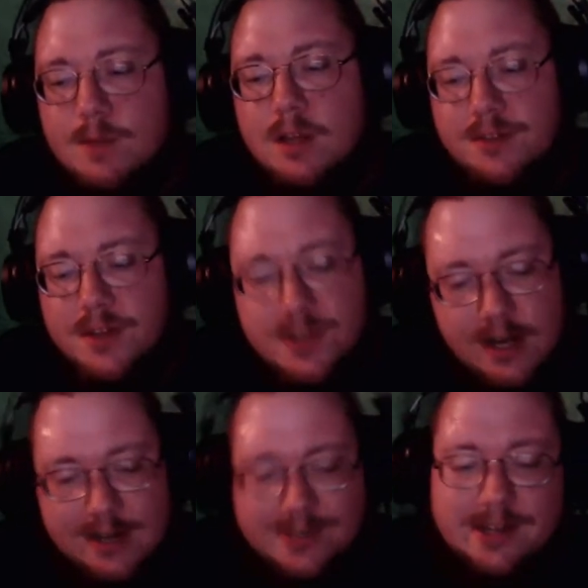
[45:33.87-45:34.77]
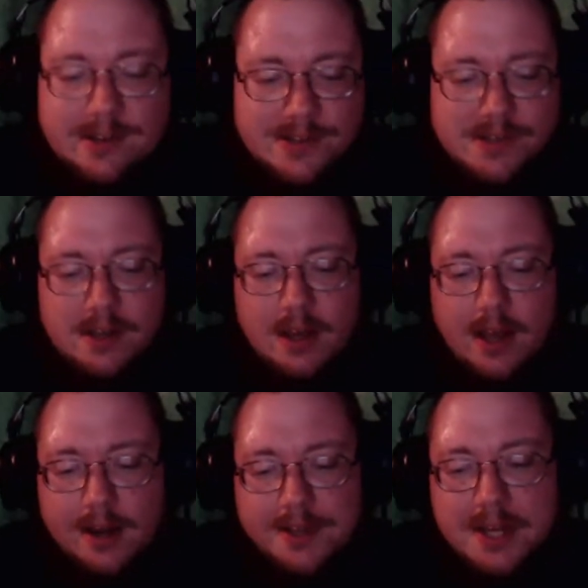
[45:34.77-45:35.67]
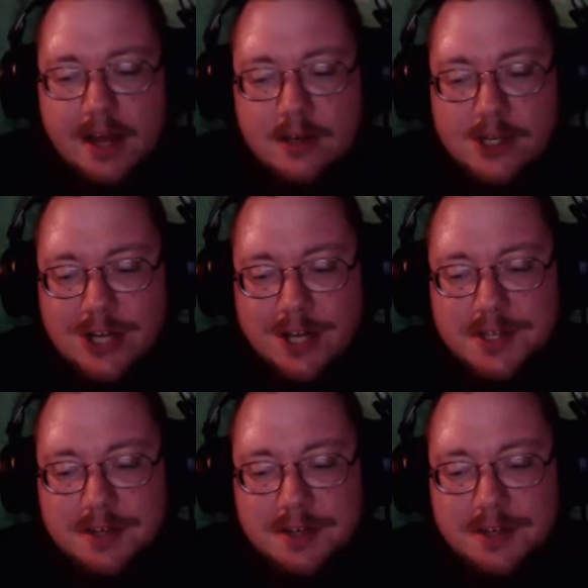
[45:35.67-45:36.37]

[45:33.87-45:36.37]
this nonsense. And it's not just